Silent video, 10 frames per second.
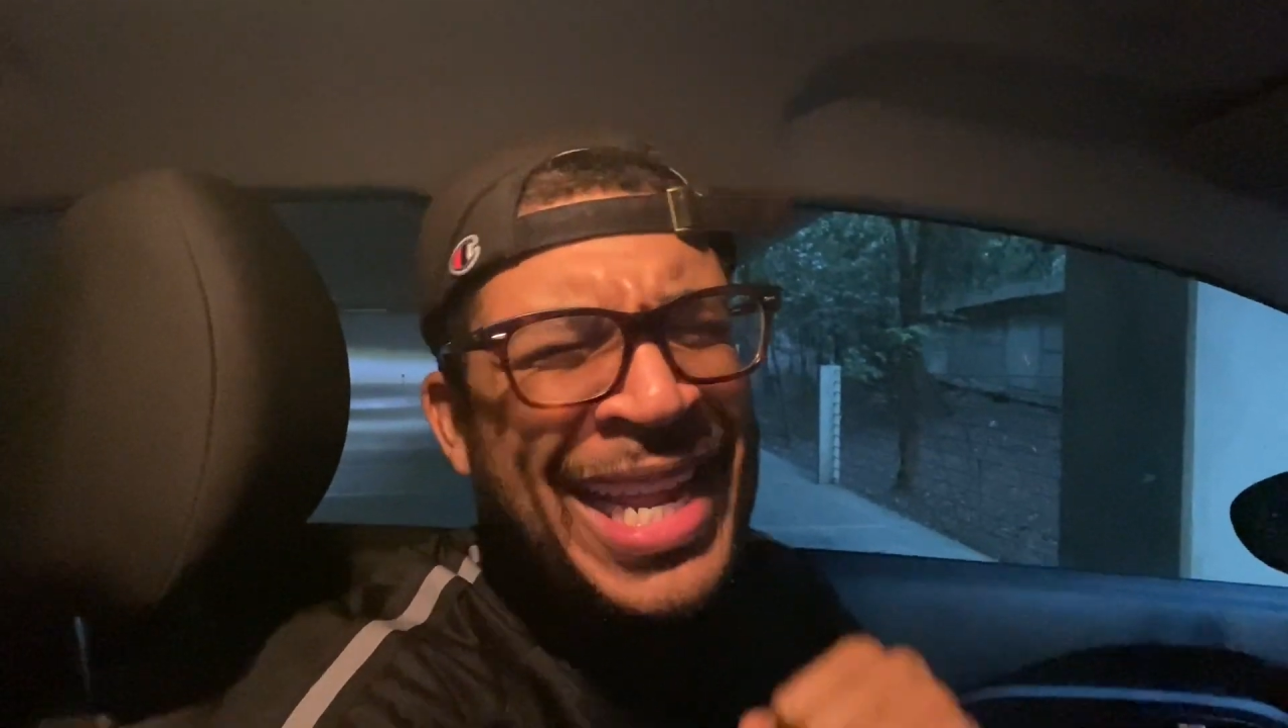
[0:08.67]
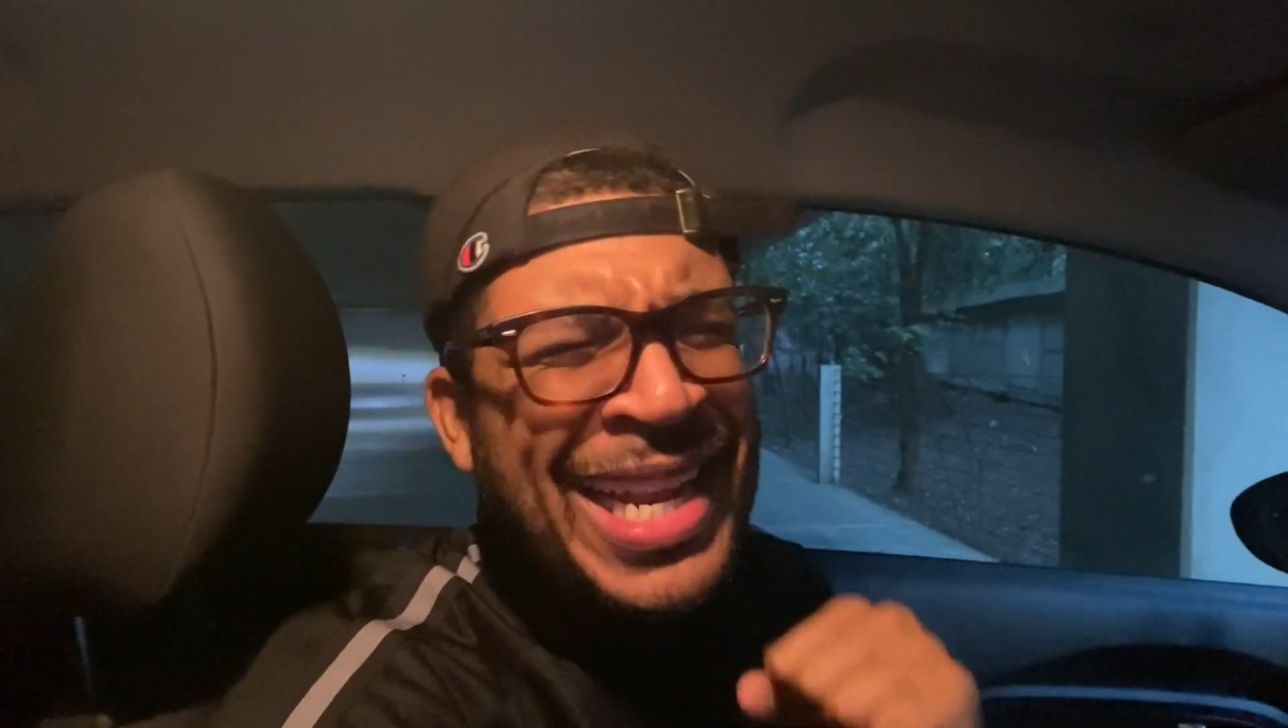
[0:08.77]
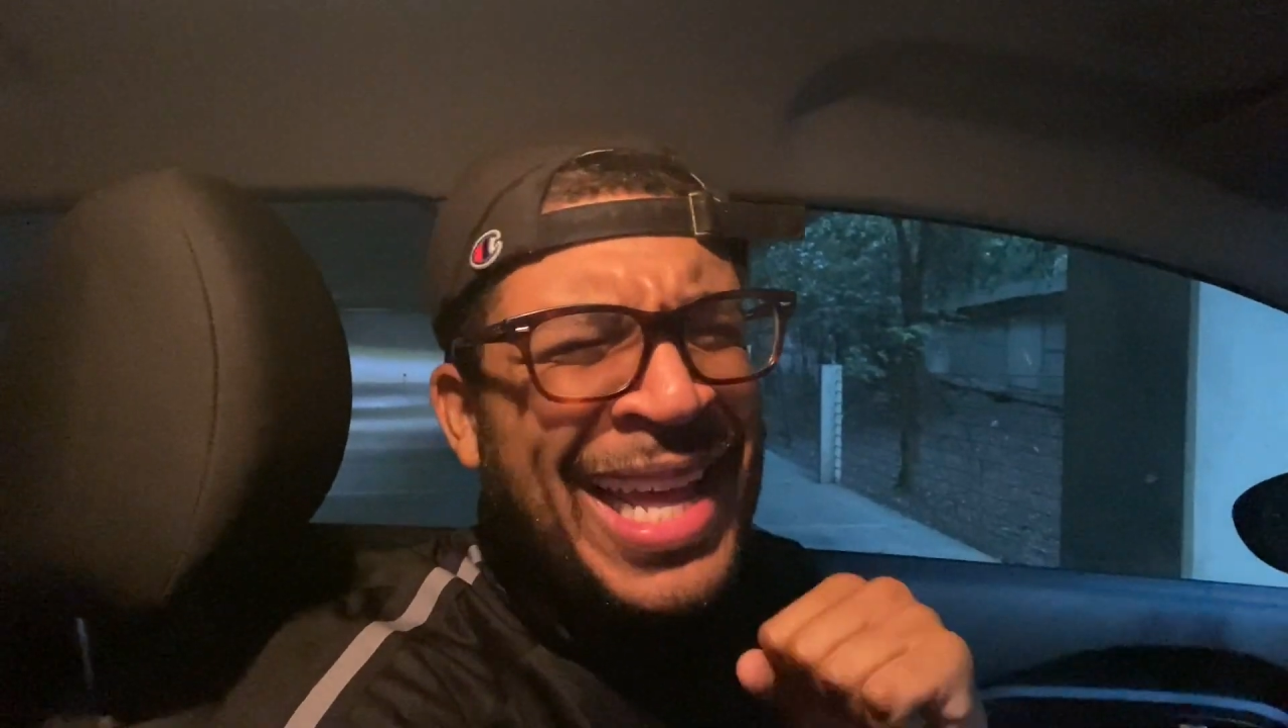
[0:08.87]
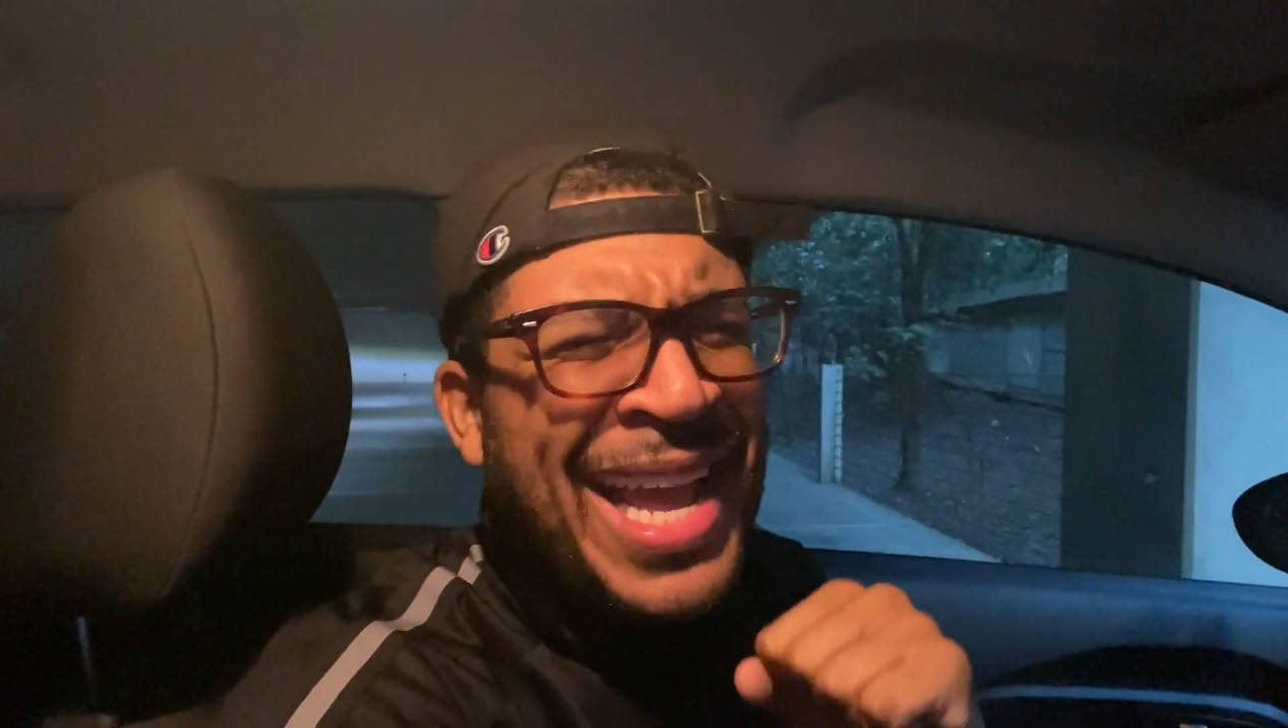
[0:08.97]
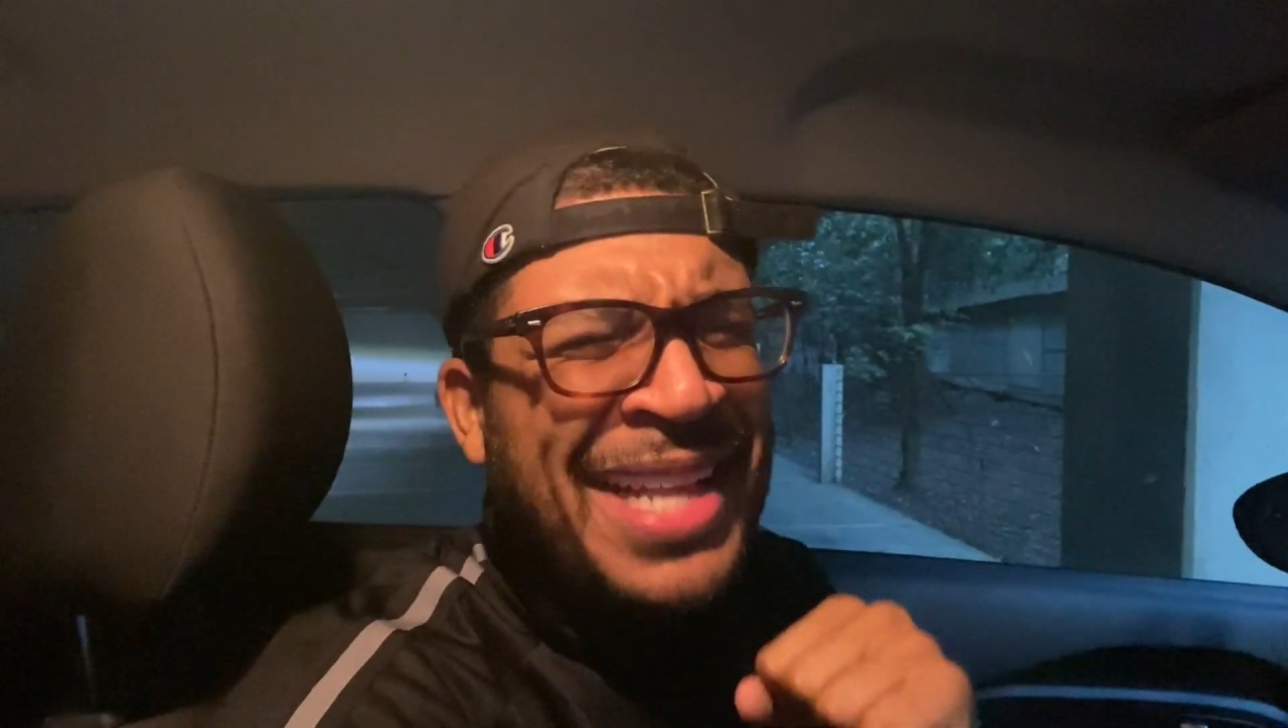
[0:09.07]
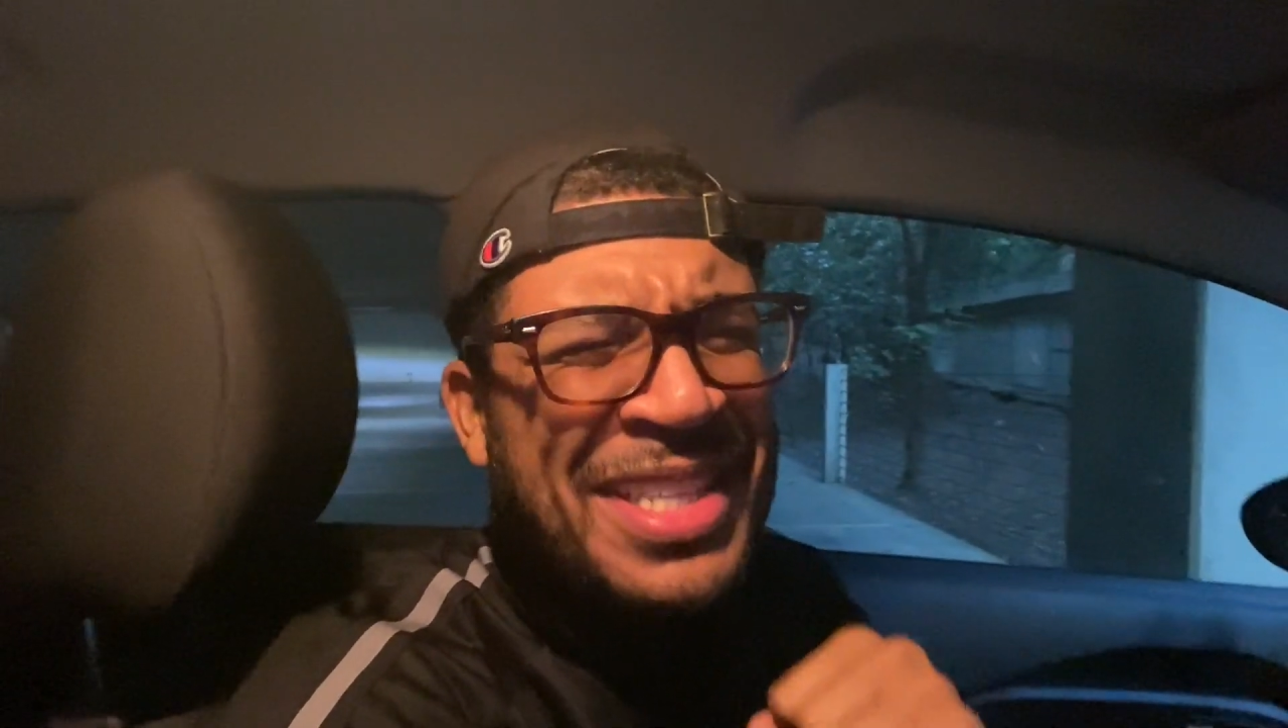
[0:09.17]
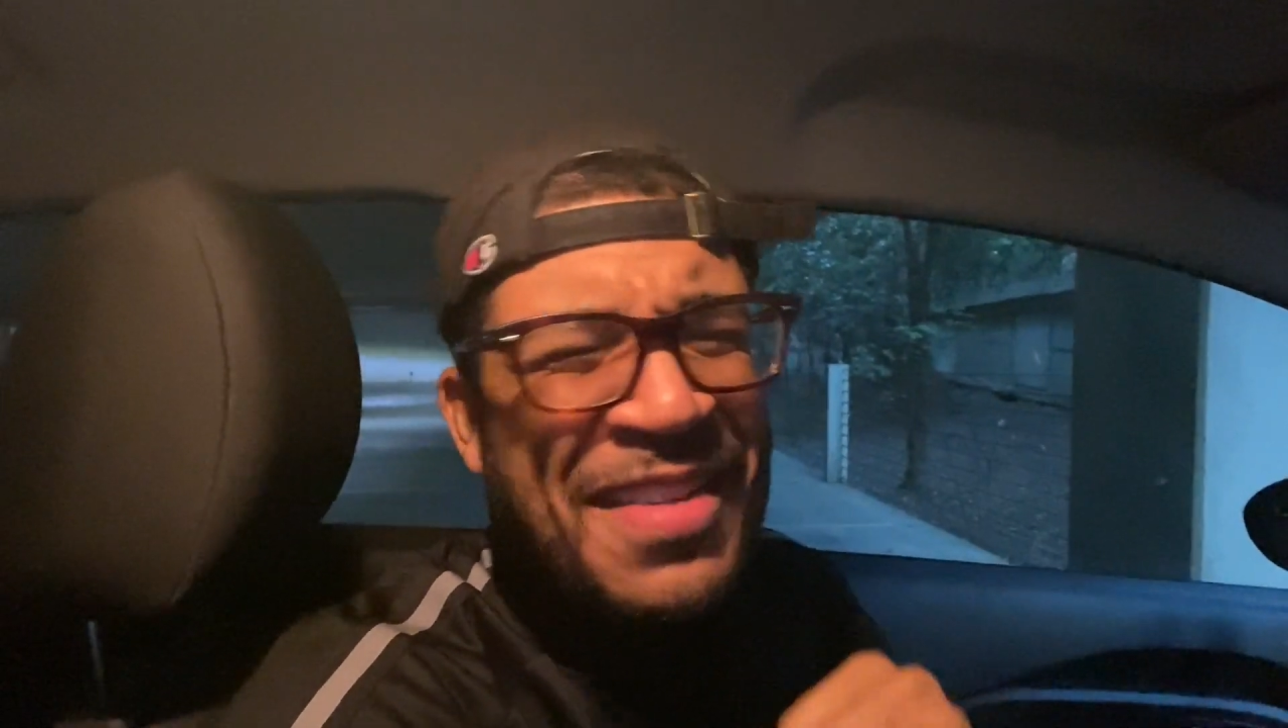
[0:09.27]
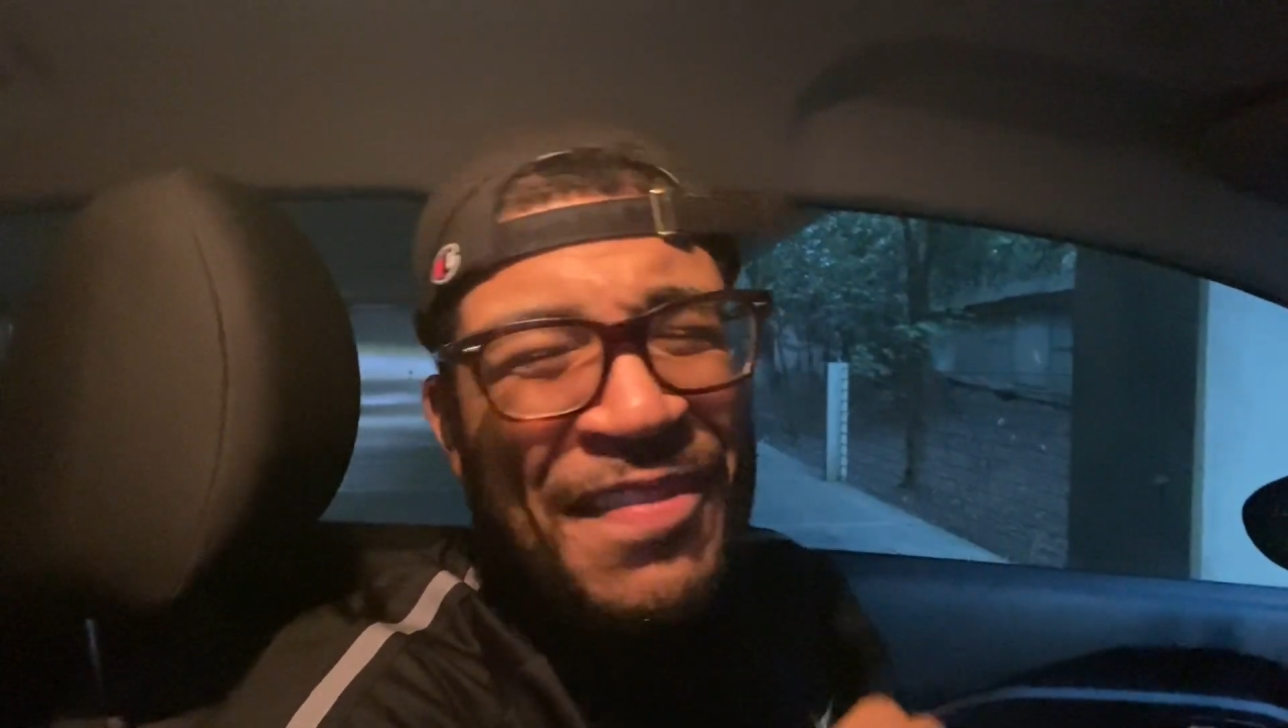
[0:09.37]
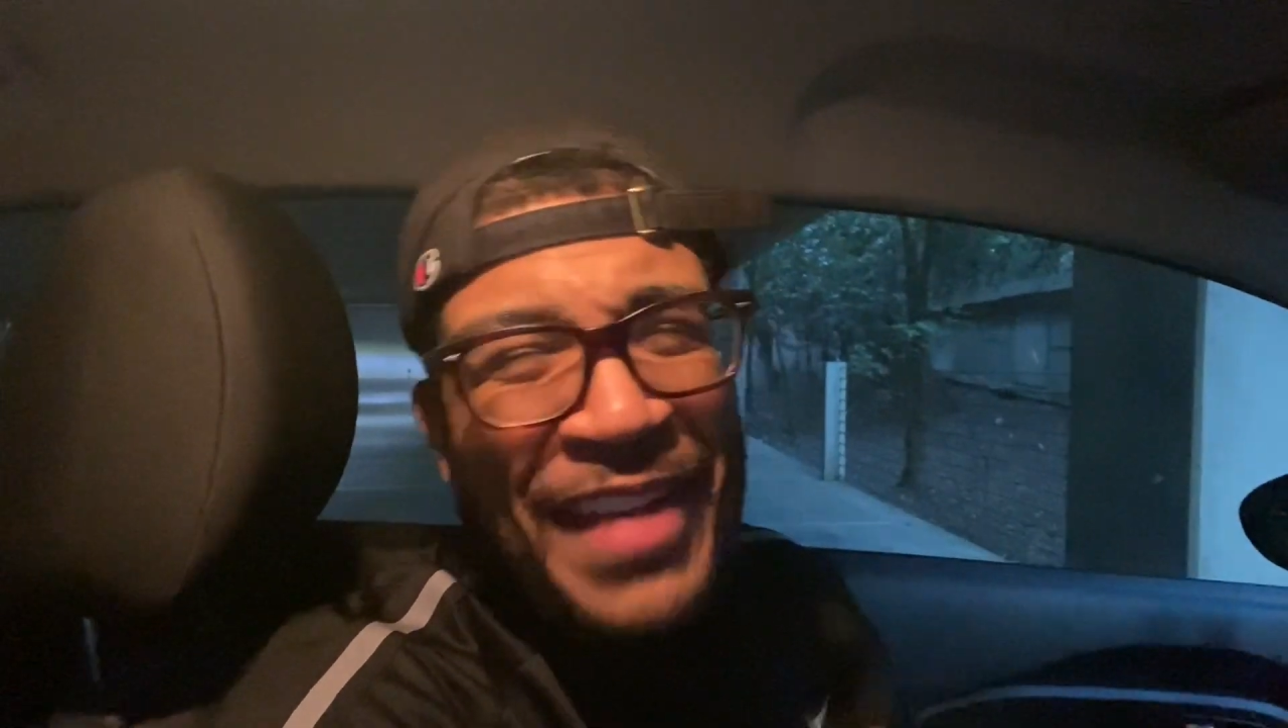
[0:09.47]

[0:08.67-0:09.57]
Atlanta